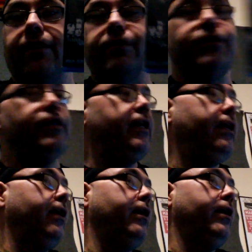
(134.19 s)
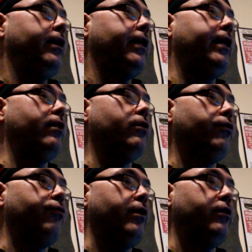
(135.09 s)
here. It's in the
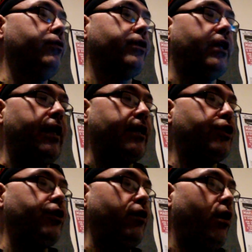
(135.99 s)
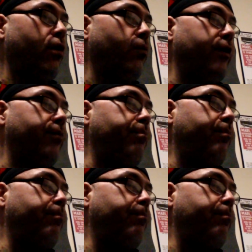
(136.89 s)
Killer Thrillers collection, along with